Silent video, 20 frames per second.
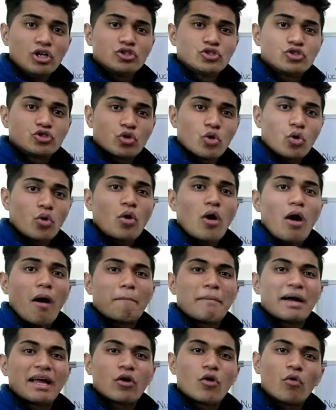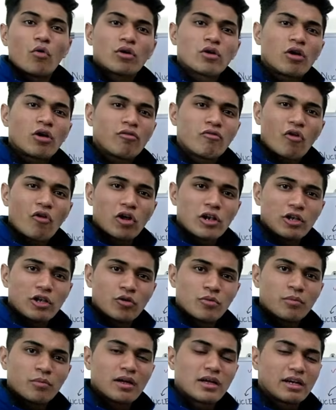So my overall
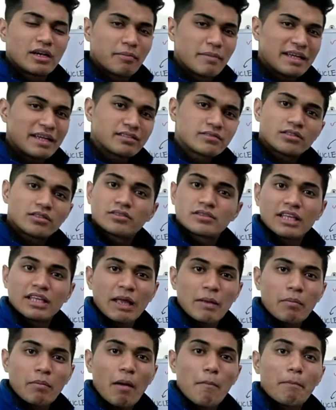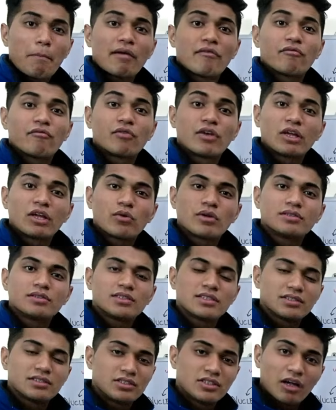volume remains the same, my
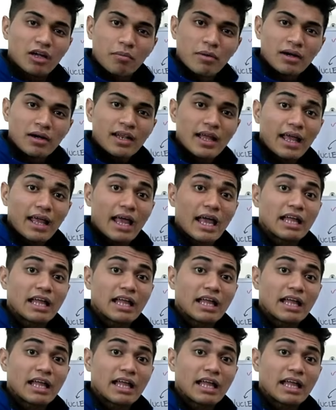frequency is doubled,